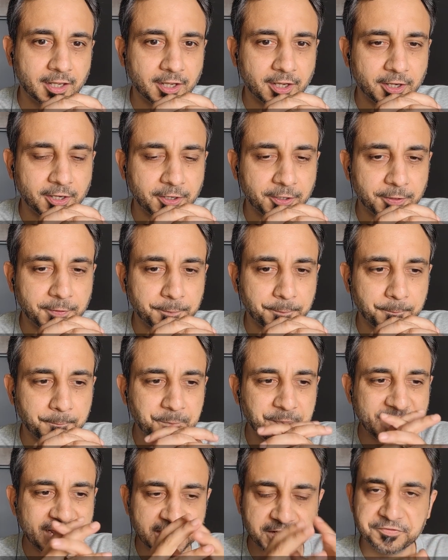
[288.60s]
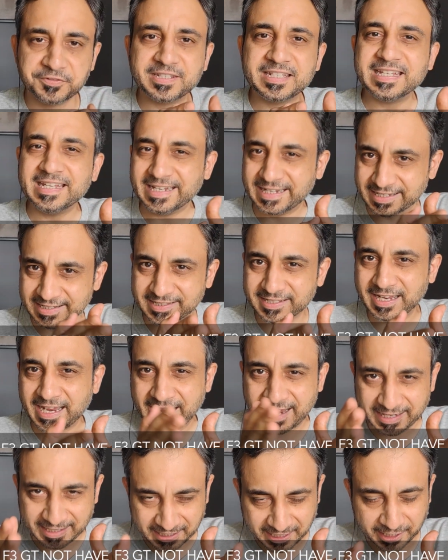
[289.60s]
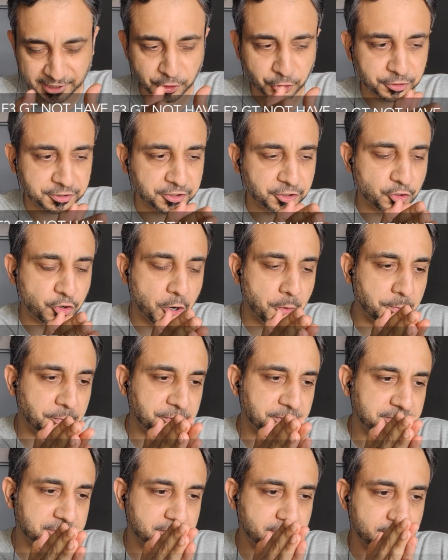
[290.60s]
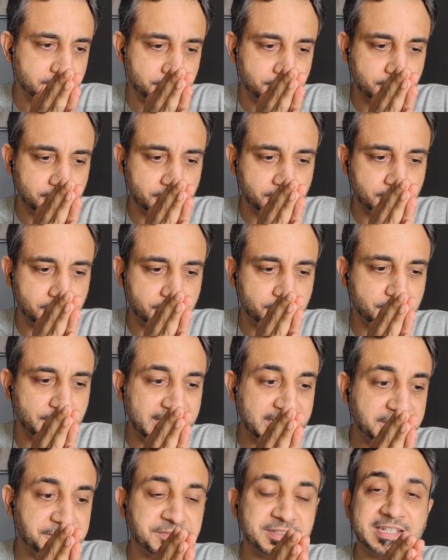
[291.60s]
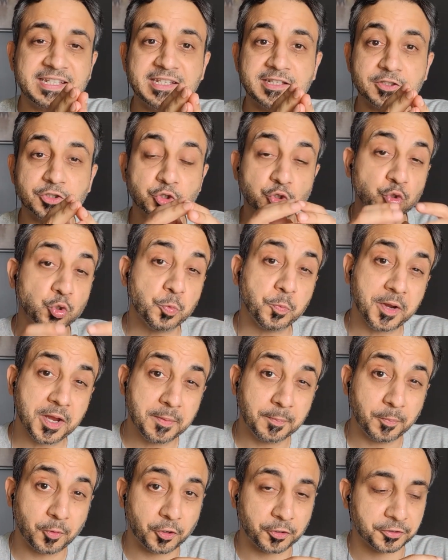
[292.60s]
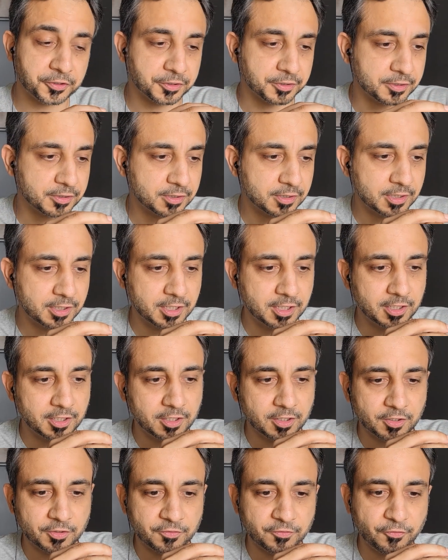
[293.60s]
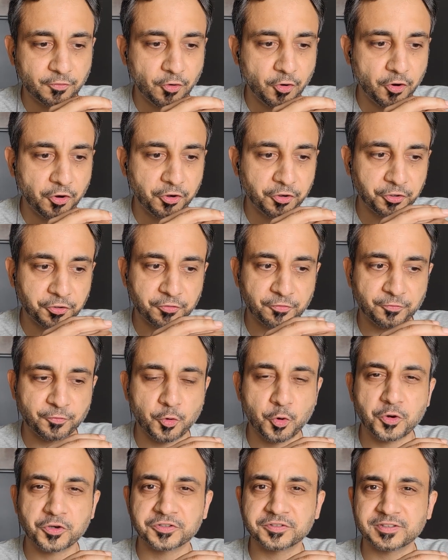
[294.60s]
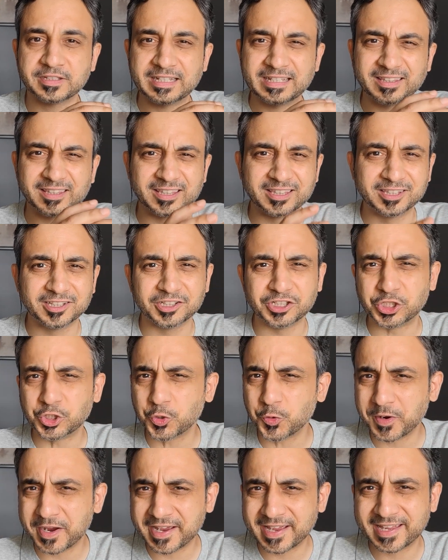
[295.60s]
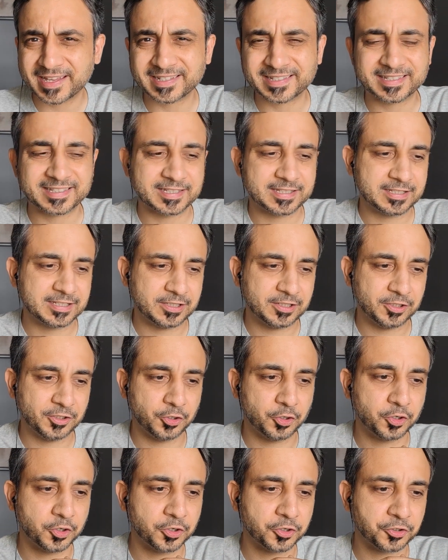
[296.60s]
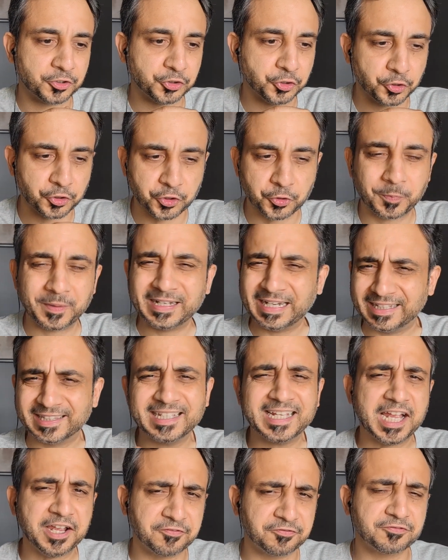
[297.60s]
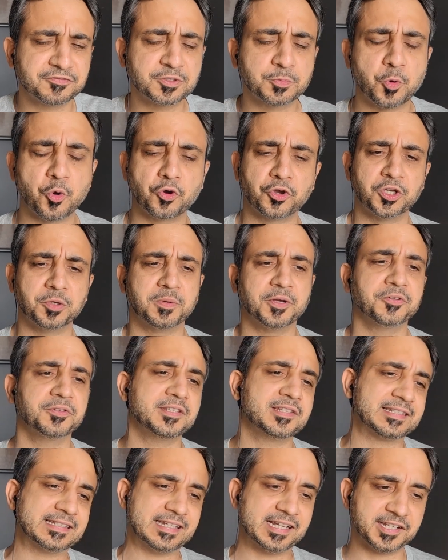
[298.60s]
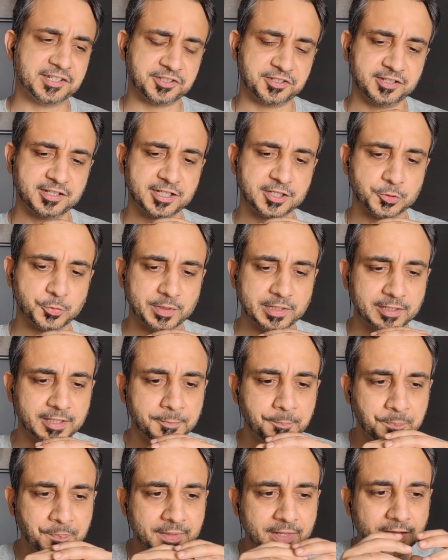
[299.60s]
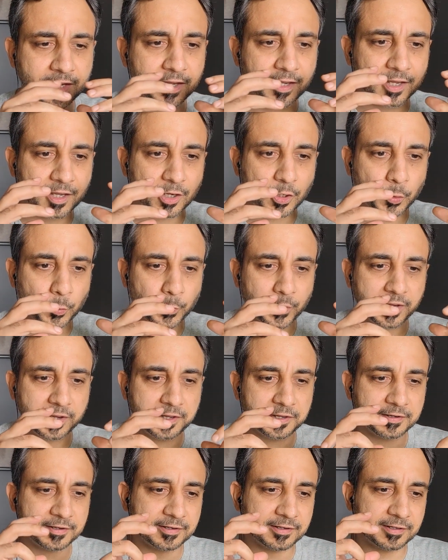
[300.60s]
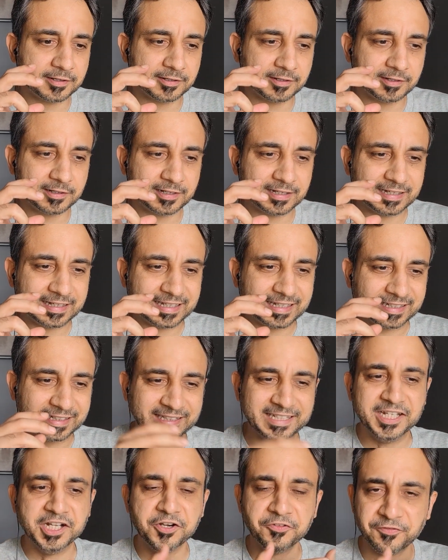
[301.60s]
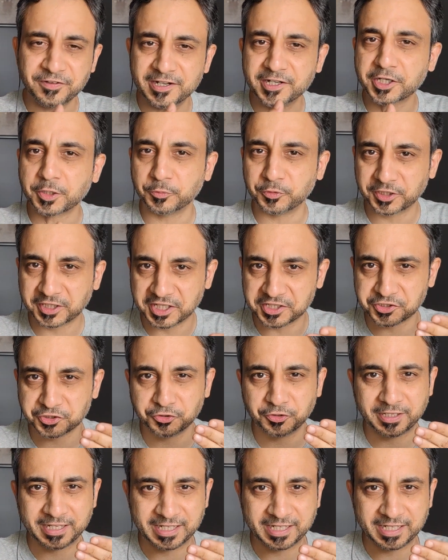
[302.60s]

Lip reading: NFC is an add-on component. NFC is super important for folks in the US, or Europe, and I think I've spoken about this last year as well, where near field communication or